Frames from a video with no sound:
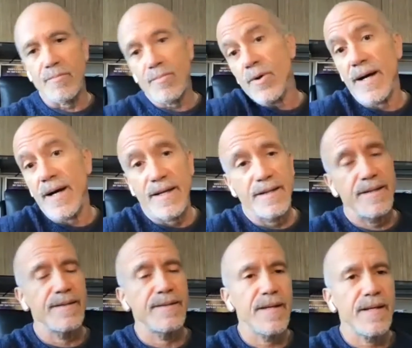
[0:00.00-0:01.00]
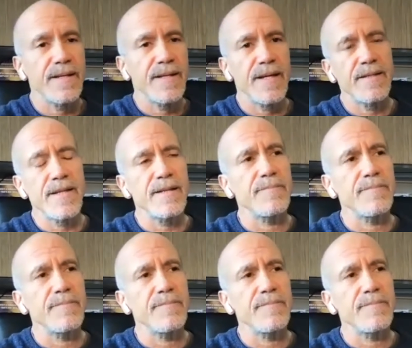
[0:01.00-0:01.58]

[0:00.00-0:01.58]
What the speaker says: pride and